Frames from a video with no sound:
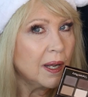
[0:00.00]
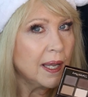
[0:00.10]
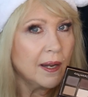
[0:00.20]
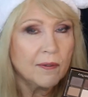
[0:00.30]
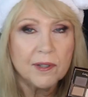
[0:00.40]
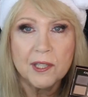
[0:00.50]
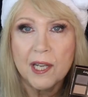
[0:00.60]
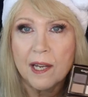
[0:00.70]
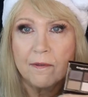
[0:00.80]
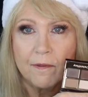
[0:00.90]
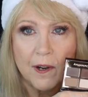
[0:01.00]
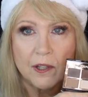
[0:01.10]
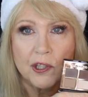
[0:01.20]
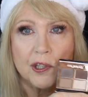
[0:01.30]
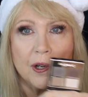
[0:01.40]
everyday
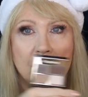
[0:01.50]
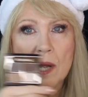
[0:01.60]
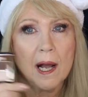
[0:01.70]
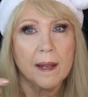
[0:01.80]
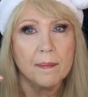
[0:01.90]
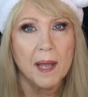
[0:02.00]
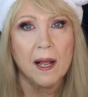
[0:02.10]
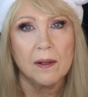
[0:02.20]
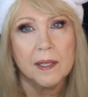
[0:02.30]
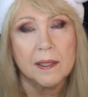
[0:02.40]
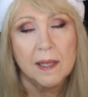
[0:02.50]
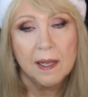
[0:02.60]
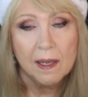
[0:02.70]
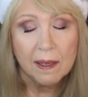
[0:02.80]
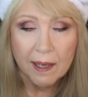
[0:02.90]
functional eye palette,
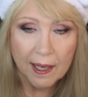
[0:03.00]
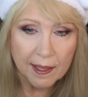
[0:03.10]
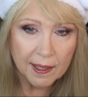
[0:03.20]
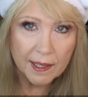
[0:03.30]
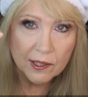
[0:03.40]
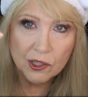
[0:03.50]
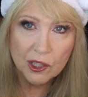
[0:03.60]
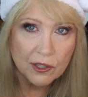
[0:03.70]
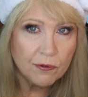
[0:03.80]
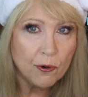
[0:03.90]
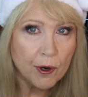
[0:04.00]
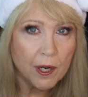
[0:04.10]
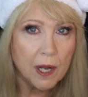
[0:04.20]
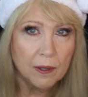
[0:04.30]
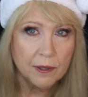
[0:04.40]
and it's just 4
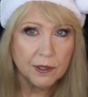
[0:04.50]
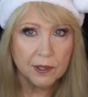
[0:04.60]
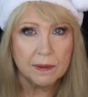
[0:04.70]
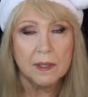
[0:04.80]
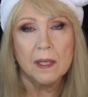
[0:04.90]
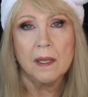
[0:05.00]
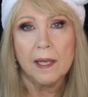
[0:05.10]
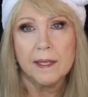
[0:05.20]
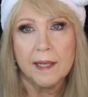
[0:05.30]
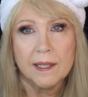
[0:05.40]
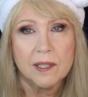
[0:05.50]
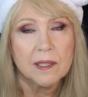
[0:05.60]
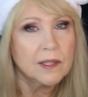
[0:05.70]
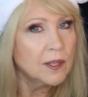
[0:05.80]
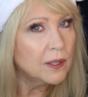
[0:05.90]
colors. And yes, it
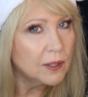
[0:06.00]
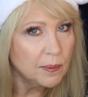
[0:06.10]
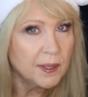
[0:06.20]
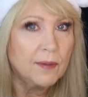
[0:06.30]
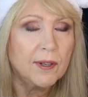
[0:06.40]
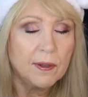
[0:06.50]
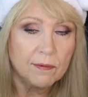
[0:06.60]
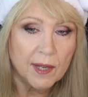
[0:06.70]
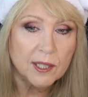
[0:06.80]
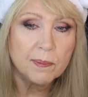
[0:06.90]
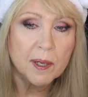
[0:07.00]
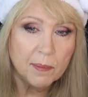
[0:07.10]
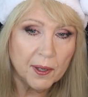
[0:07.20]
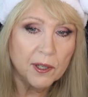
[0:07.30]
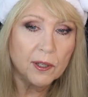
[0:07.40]
is a little bit of an investment,
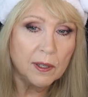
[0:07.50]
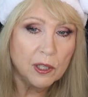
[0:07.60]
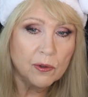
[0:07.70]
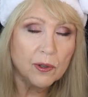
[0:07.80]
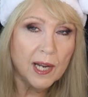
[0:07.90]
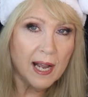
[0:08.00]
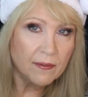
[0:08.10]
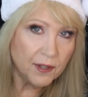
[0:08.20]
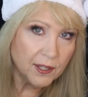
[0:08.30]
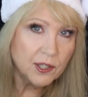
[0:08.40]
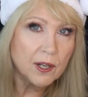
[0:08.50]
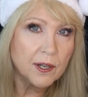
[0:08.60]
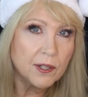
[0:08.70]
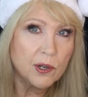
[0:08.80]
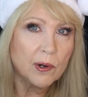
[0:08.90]
but you could have this
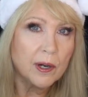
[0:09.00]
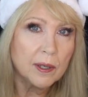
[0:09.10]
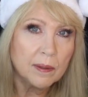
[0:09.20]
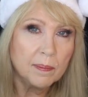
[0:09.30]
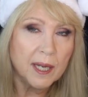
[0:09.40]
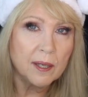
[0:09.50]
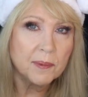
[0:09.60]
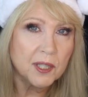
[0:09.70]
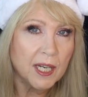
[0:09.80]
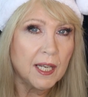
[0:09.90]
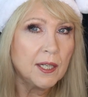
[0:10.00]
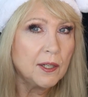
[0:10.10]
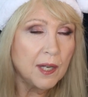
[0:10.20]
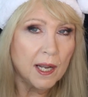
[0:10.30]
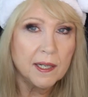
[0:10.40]
on your makeup stand
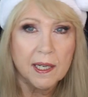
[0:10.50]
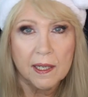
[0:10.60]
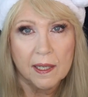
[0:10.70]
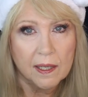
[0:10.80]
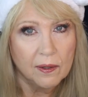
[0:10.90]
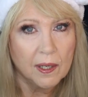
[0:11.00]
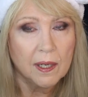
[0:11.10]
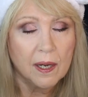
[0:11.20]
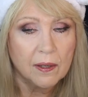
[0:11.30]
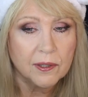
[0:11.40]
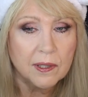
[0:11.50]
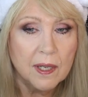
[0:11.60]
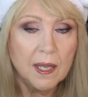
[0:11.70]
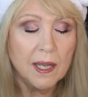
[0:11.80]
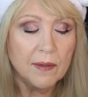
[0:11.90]
and not need anything else.
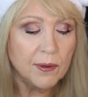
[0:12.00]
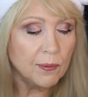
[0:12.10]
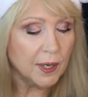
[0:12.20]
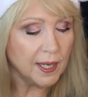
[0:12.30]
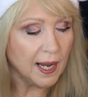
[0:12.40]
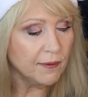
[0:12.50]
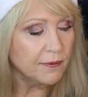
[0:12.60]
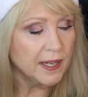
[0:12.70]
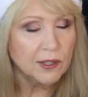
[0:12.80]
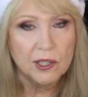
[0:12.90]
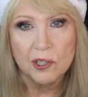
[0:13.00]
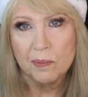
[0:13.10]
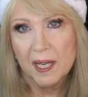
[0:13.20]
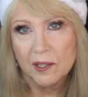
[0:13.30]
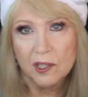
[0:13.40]
If you want to have fancy
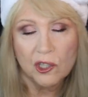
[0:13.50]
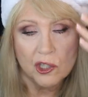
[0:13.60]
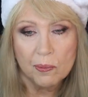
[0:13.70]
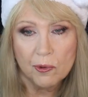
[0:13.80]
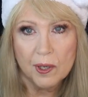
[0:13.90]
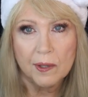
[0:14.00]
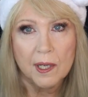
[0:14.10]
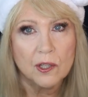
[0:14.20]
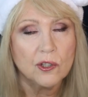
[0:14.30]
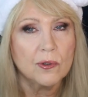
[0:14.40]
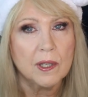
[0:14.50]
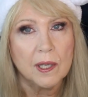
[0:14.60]
schmancy shimmery things, you can